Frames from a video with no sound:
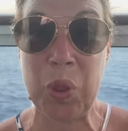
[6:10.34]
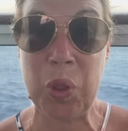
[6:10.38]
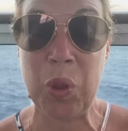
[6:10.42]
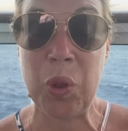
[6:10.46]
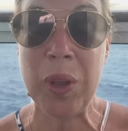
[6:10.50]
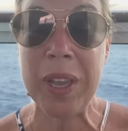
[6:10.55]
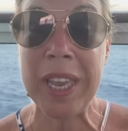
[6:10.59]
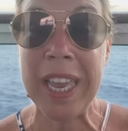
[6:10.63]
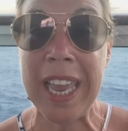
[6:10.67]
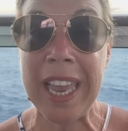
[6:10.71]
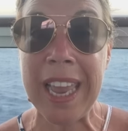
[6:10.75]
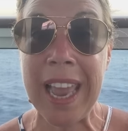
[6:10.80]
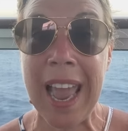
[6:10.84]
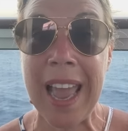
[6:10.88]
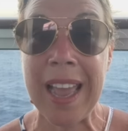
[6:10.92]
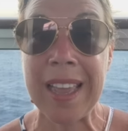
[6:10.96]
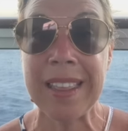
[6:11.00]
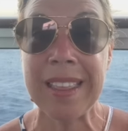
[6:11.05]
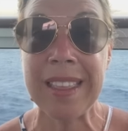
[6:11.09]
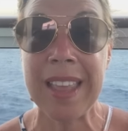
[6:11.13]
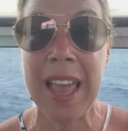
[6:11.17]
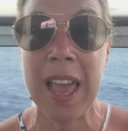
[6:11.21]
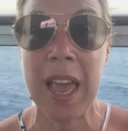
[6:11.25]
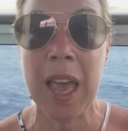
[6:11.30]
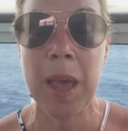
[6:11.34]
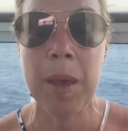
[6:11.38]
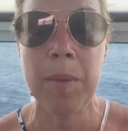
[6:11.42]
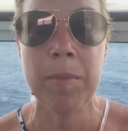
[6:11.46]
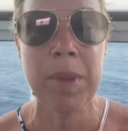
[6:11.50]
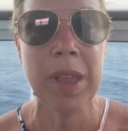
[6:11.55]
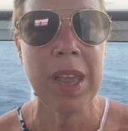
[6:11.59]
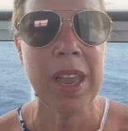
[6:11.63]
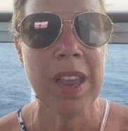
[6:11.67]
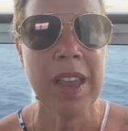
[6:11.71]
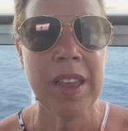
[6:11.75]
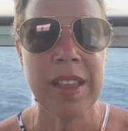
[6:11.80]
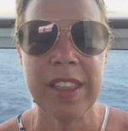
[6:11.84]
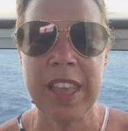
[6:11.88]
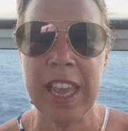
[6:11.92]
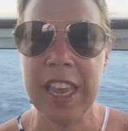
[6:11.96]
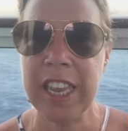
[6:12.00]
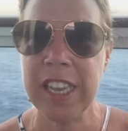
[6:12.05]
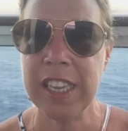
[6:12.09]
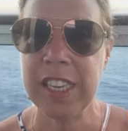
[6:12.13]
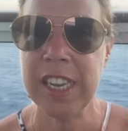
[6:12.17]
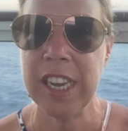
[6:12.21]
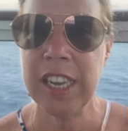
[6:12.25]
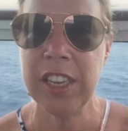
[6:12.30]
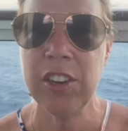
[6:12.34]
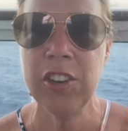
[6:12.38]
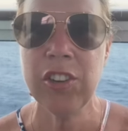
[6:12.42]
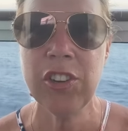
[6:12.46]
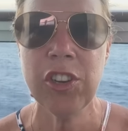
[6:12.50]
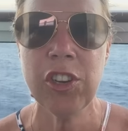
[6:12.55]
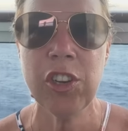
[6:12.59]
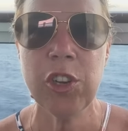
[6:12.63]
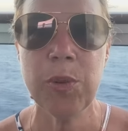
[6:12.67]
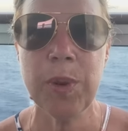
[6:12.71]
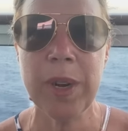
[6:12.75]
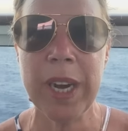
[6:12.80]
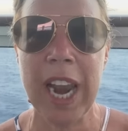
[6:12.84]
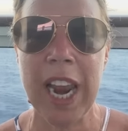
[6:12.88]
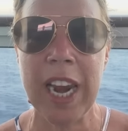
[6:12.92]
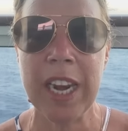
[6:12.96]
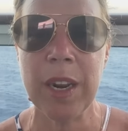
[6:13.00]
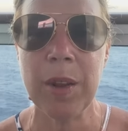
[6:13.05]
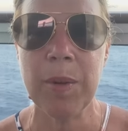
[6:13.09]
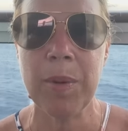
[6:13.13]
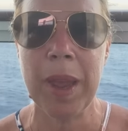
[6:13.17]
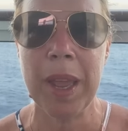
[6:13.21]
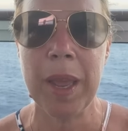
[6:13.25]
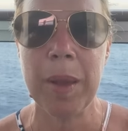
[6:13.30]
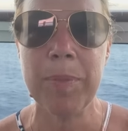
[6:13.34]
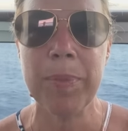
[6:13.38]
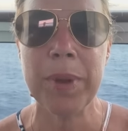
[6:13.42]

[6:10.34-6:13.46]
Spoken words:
looking at them. They continued to do it anyway.